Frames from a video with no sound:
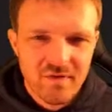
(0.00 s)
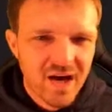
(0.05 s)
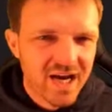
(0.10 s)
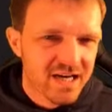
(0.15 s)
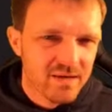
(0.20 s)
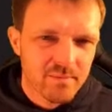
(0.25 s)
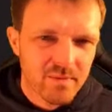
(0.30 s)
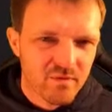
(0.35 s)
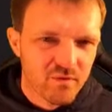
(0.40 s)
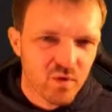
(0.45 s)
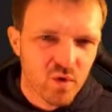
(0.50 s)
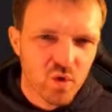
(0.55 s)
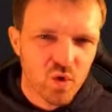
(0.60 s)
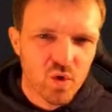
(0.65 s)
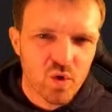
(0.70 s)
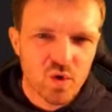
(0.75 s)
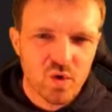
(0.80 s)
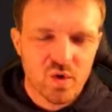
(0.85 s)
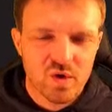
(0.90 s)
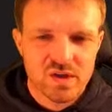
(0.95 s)
had it
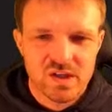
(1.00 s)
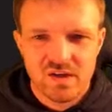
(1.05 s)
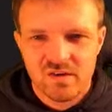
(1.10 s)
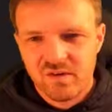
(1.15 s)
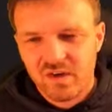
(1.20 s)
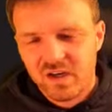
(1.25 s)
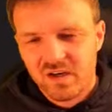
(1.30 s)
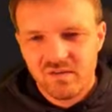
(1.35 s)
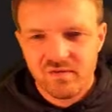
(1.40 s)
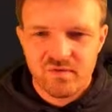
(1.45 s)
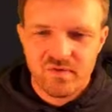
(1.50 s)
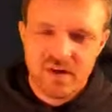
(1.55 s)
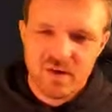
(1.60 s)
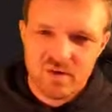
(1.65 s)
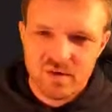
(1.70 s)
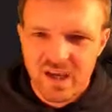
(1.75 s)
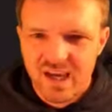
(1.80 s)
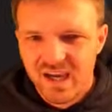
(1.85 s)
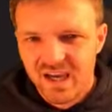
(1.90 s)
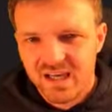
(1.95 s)
before, and you kind of
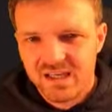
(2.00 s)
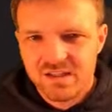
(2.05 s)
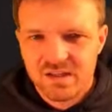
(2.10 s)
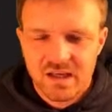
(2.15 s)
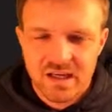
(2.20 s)
feel, yes,